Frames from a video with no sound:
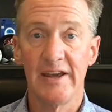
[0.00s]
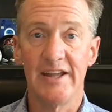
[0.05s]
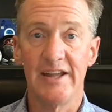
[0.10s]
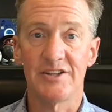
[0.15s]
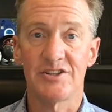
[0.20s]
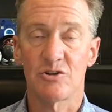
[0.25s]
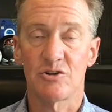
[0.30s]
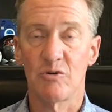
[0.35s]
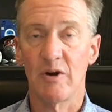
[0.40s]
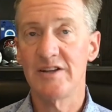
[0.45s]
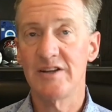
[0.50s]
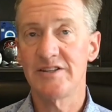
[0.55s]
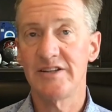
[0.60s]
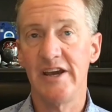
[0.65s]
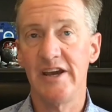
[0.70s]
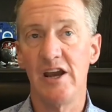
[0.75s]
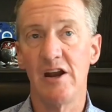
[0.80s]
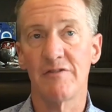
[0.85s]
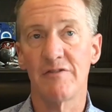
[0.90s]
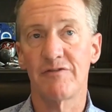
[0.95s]
It's great
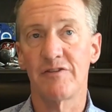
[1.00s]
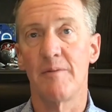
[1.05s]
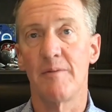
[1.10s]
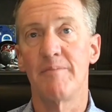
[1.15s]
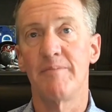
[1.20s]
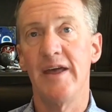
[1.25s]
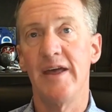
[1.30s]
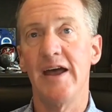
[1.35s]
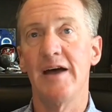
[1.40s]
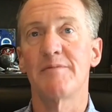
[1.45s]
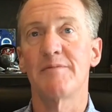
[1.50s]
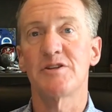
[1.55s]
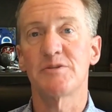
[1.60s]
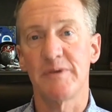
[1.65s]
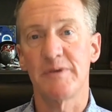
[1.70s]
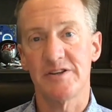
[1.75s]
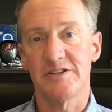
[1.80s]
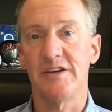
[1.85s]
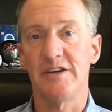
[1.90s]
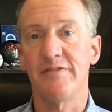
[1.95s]
to hear from them
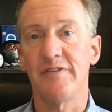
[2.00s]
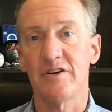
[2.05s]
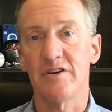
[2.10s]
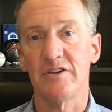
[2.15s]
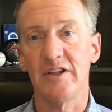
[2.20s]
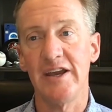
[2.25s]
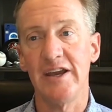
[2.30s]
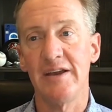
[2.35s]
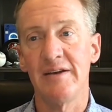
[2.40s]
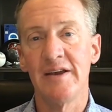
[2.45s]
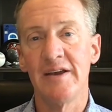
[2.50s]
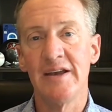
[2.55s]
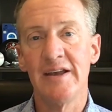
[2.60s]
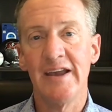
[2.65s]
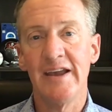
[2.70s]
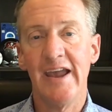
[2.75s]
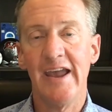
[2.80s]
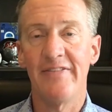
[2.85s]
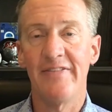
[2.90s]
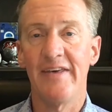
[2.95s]
specifically.
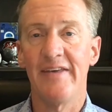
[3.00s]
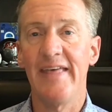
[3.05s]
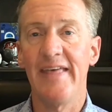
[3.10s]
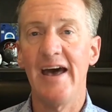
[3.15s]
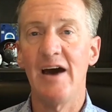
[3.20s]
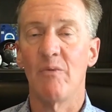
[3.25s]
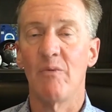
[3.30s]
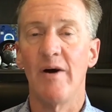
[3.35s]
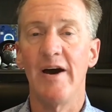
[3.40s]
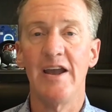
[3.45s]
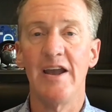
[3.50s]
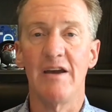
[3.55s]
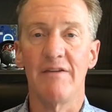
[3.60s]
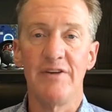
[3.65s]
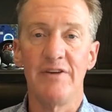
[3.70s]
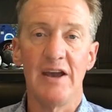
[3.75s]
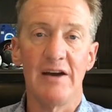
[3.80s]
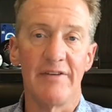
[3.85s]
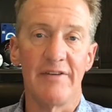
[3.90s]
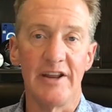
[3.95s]
And then that way,
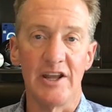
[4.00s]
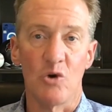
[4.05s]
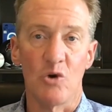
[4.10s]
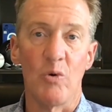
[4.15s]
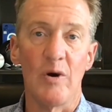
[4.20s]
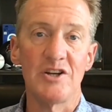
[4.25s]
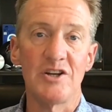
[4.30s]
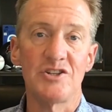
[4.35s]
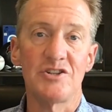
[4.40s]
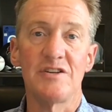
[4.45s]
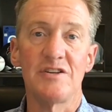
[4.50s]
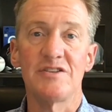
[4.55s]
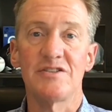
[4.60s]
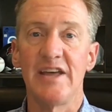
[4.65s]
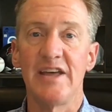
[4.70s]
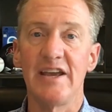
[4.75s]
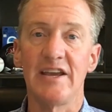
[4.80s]
if you have any questions,